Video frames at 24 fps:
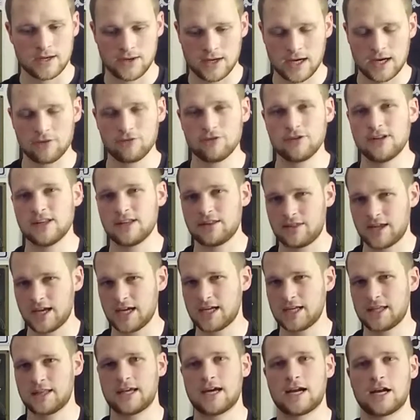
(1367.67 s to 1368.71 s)
Not really
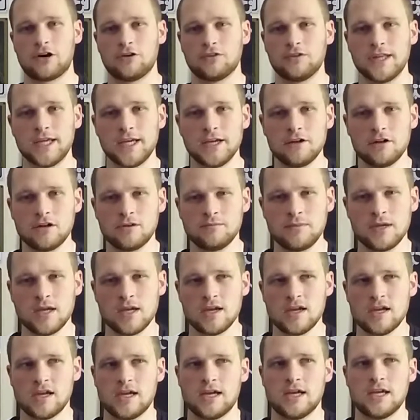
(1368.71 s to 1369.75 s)
thinking that I'll need them.
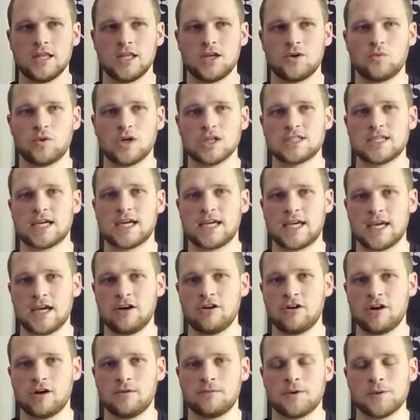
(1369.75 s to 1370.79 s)
And then once I
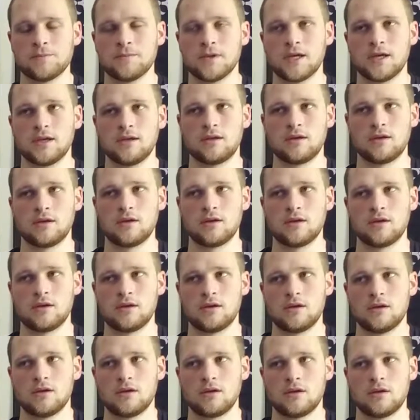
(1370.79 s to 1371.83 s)
carry them, I'm like,
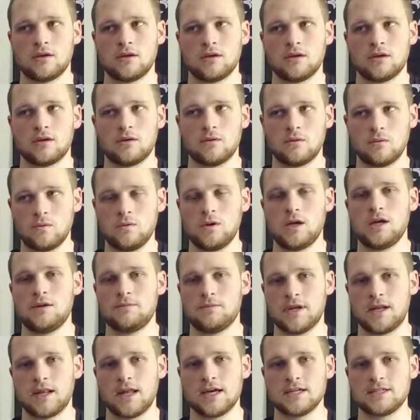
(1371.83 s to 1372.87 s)
wait a
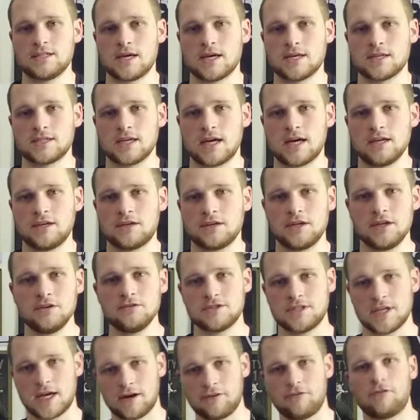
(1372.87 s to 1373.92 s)
minute, I could
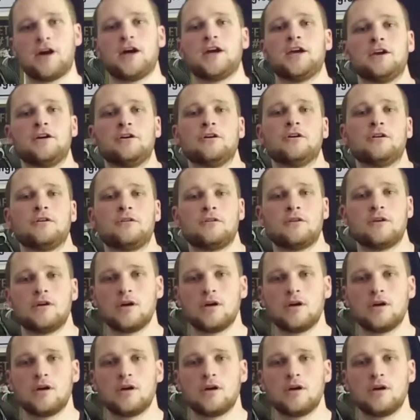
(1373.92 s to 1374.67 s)
use that right here.